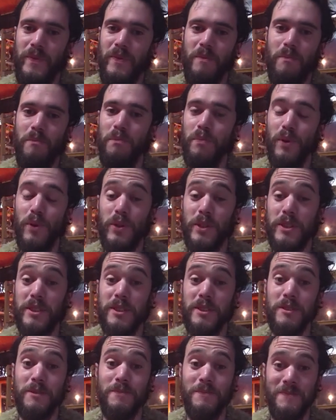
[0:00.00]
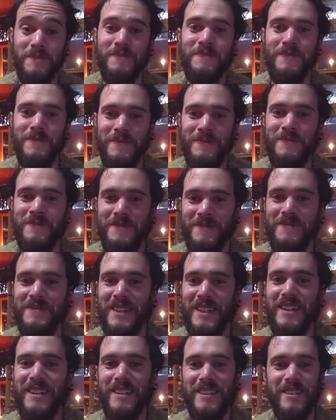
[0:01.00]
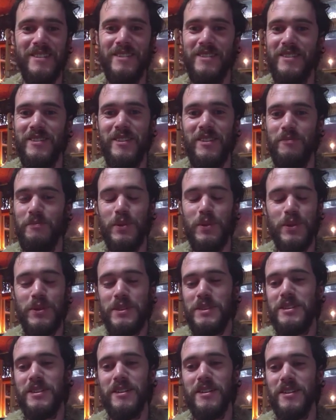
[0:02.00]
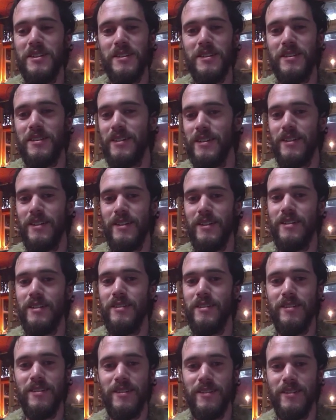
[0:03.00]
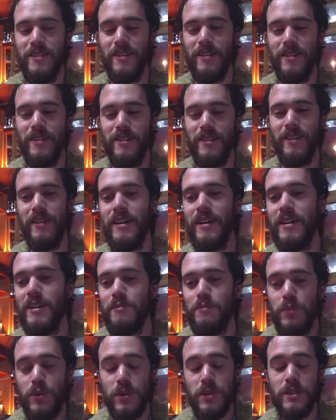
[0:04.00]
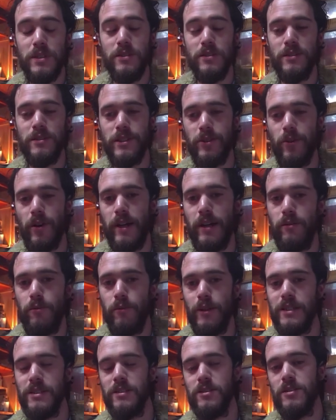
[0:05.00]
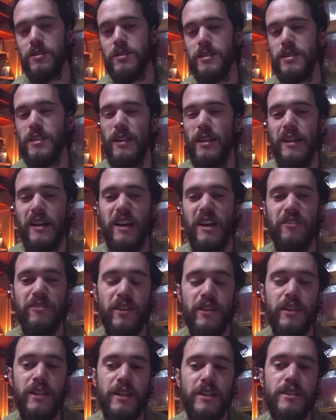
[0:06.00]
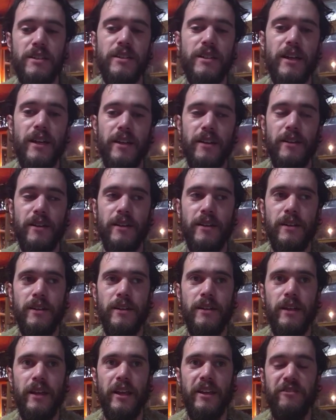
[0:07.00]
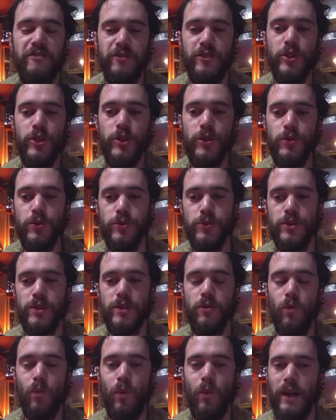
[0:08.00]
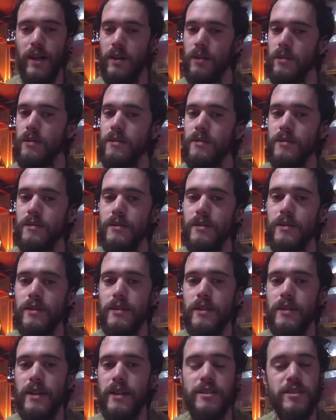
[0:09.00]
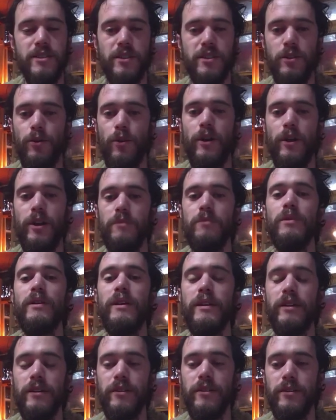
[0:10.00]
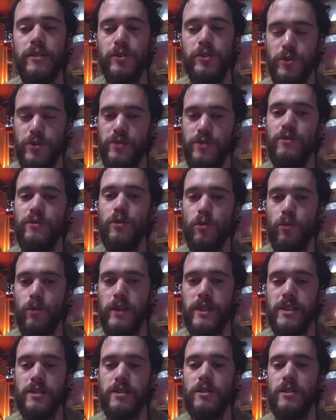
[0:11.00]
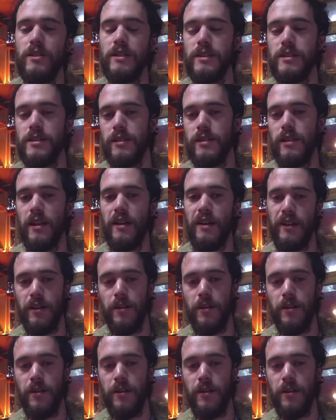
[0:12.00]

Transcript: Books. Yeah. yeah. Right. Books Going back are, to basics, right? Uh, books are a great resource. And, like, I find the internet if used well right is incredibly useful resource like